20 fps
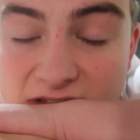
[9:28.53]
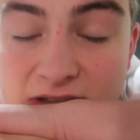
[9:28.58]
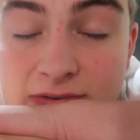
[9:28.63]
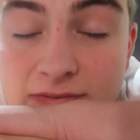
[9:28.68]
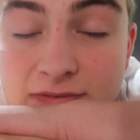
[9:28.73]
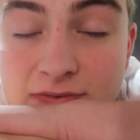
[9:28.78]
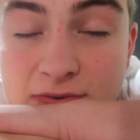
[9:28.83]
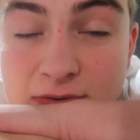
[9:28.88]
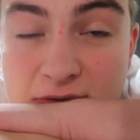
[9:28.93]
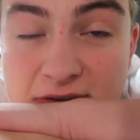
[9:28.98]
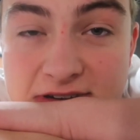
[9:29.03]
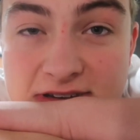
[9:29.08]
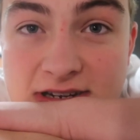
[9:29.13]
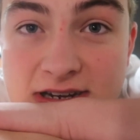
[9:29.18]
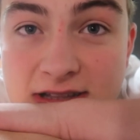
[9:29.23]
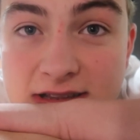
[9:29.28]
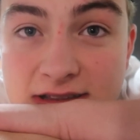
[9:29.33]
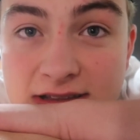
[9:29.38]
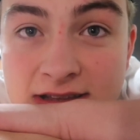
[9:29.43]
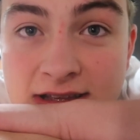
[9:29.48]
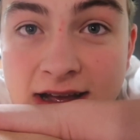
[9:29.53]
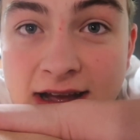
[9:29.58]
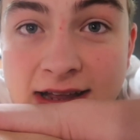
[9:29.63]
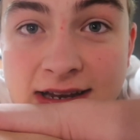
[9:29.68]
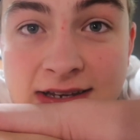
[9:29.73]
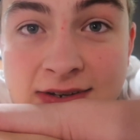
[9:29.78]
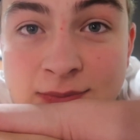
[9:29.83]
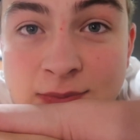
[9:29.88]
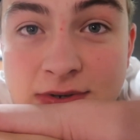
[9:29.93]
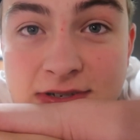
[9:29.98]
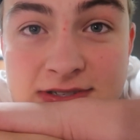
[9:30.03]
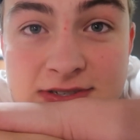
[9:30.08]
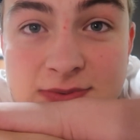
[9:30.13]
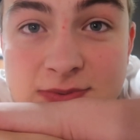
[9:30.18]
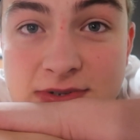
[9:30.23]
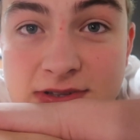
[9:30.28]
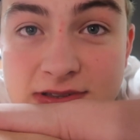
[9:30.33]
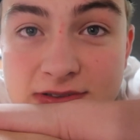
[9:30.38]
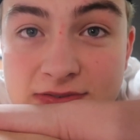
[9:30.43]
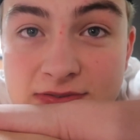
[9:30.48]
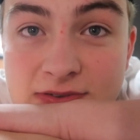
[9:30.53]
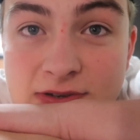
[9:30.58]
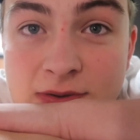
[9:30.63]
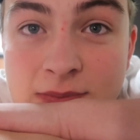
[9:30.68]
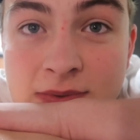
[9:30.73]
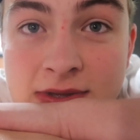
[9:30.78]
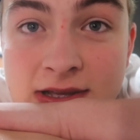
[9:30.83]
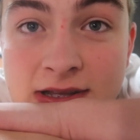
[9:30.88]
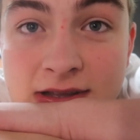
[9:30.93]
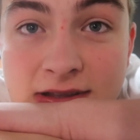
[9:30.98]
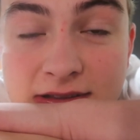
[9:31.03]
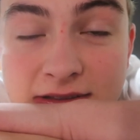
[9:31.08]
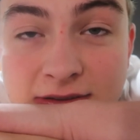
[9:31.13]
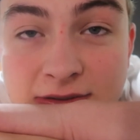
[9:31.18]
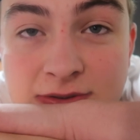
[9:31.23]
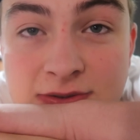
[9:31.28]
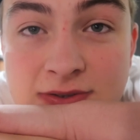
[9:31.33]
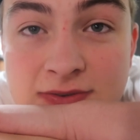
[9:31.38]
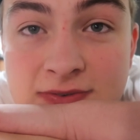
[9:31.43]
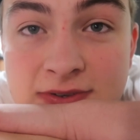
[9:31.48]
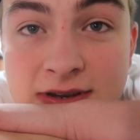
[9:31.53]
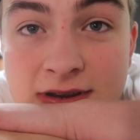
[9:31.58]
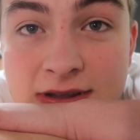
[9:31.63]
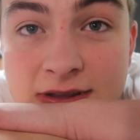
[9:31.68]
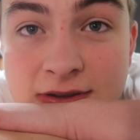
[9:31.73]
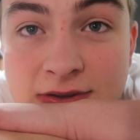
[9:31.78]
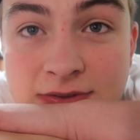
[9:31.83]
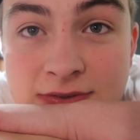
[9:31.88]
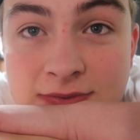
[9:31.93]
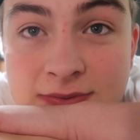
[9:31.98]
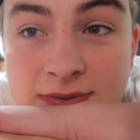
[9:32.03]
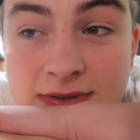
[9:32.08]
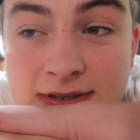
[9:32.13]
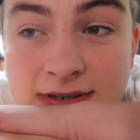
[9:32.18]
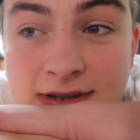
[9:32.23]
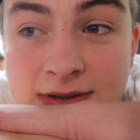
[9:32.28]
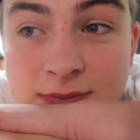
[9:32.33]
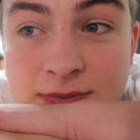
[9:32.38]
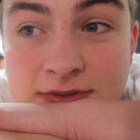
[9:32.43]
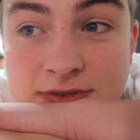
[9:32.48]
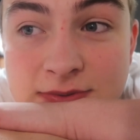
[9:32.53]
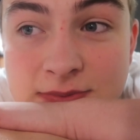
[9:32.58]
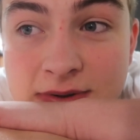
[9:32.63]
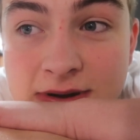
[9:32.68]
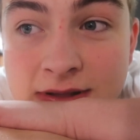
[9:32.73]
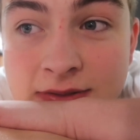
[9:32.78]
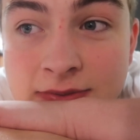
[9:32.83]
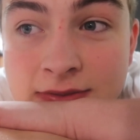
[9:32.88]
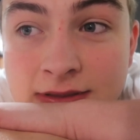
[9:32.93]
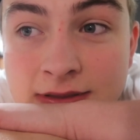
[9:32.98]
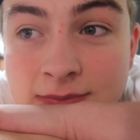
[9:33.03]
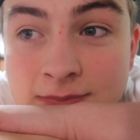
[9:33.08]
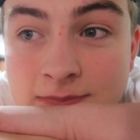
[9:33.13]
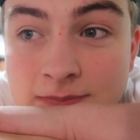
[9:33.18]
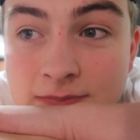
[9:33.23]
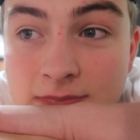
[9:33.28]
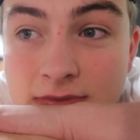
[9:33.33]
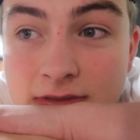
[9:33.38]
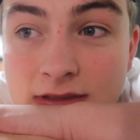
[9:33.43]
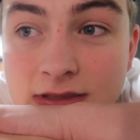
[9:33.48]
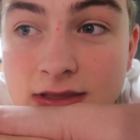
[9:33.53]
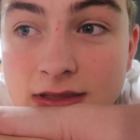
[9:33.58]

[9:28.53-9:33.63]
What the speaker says: Unfortunately, I wasn't really filming YouTube videos when I was around them.